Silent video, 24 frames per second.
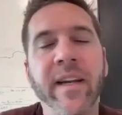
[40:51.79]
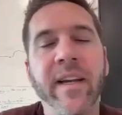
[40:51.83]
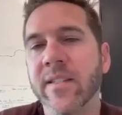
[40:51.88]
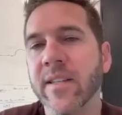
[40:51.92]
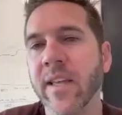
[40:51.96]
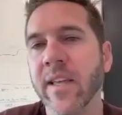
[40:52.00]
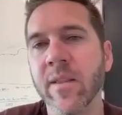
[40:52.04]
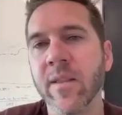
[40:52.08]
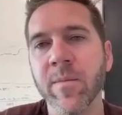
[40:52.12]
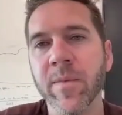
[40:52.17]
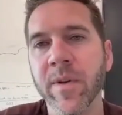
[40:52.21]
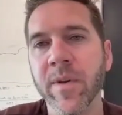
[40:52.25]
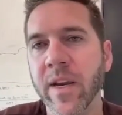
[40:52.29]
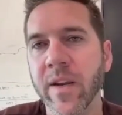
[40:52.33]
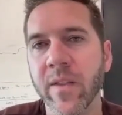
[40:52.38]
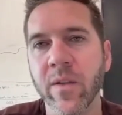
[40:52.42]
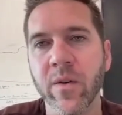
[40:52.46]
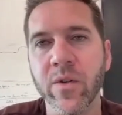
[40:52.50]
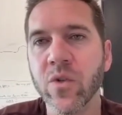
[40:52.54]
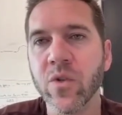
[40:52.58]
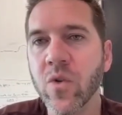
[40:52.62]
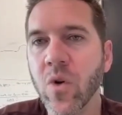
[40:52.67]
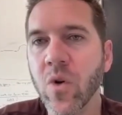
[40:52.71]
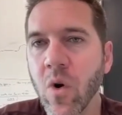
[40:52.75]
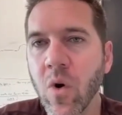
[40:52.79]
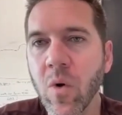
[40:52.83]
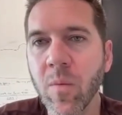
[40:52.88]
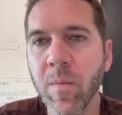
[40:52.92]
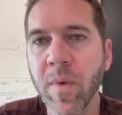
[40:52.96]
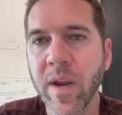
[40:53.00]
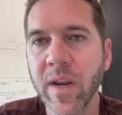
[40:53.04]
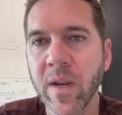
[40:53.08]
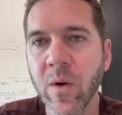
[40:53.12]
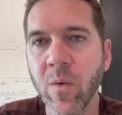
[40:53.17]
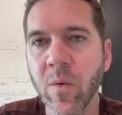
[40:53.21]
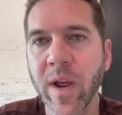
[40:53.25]
said in the beginning, there's so
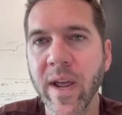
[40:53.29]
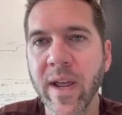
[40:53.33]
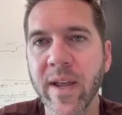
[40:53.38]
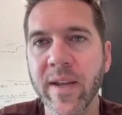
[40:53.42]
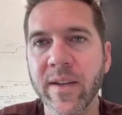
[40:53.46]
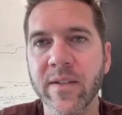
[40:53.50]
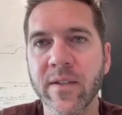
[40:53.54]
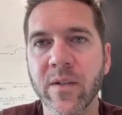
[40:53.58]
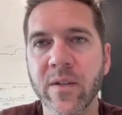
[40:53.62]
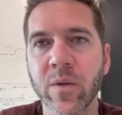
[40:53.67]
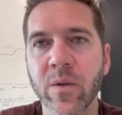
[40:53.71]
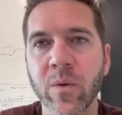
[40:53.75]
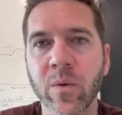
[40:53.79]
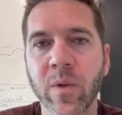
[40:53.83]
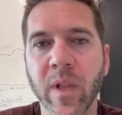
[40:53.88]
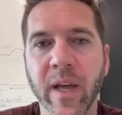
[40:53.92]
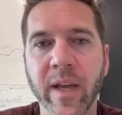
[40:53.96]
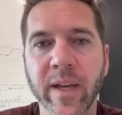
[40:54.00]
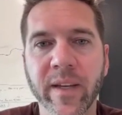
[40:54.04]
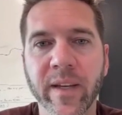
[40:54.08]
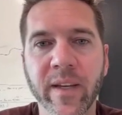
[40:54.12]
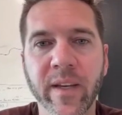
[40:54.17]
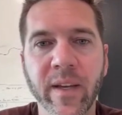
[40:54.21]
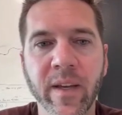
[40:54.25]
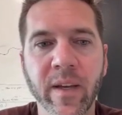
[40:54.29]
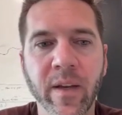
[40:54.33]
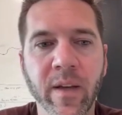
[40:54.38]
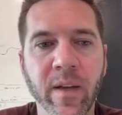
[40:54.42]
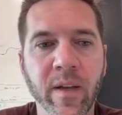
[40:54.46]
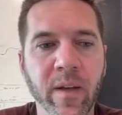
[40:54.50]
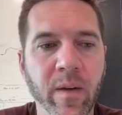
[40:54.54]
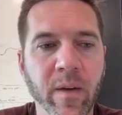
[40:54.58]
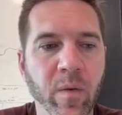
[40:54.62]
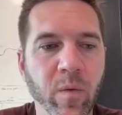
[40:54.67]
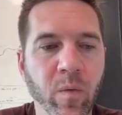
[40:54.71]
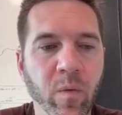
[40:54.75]
many ways to like
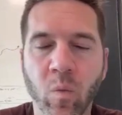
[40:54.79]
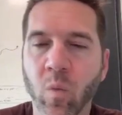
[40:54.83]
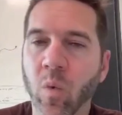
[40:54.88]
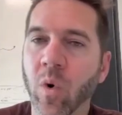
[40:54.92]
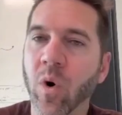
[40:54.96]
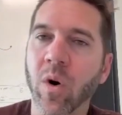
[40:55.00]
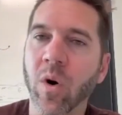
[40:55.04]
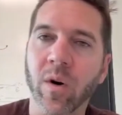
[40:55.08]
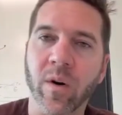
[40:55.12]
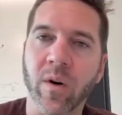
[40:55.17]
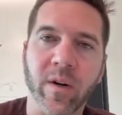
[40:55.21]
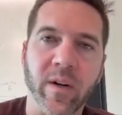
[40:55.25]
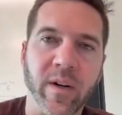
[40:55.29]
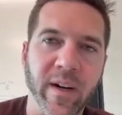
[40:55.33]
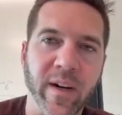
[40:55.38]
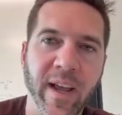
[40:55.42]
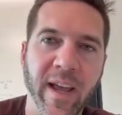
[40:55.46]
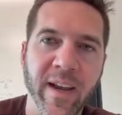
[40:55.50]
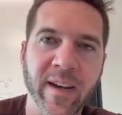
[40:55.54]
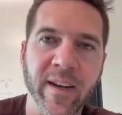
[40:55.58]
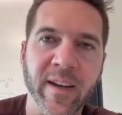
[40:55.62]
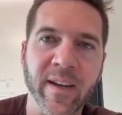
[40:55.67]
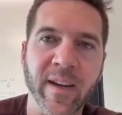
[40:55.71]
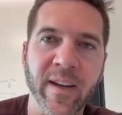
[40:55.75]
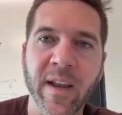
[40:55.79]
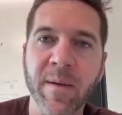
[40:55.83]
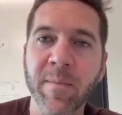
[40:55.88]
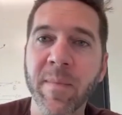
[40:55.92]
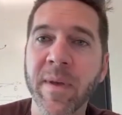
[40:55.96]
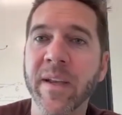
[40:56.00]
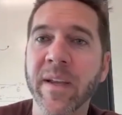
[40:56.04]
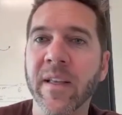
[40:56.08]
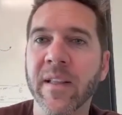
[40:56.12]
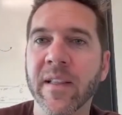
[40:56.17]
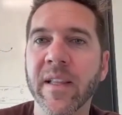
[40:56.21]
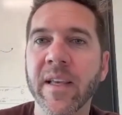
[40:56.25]
work and
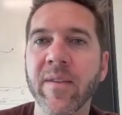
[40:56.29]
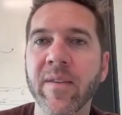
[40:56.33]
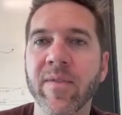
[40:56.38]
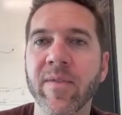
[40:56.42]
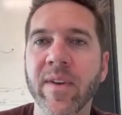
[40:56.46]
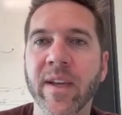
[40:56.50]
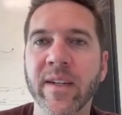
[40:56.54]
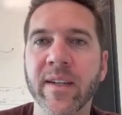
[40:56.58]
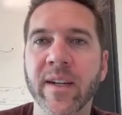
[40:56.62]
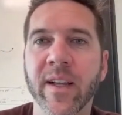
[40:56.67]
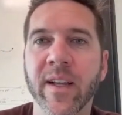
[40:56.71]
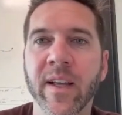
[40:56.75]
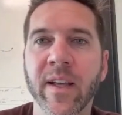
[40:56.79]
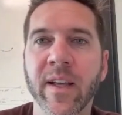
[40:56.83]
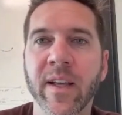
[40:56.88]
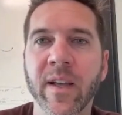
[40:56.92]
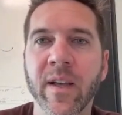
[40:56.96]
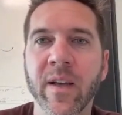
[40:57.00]
make a living.